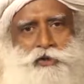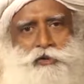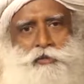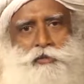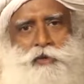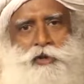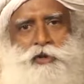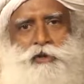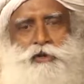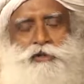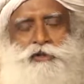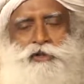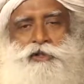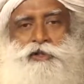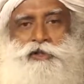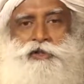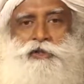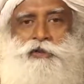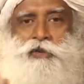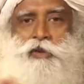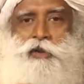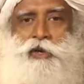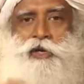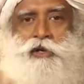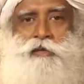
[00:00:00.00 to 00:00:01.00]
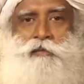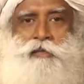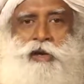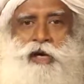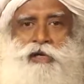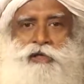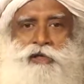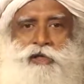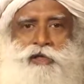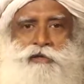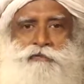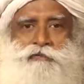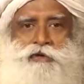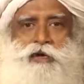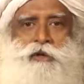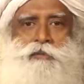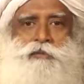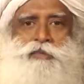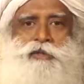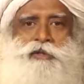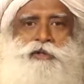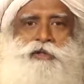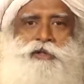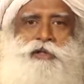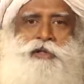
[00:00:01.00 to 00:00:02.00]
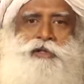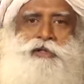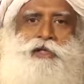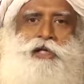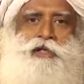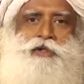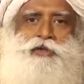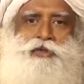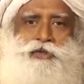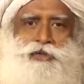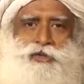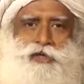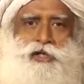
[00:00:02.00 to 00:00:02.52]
you because it's going by the reverb that you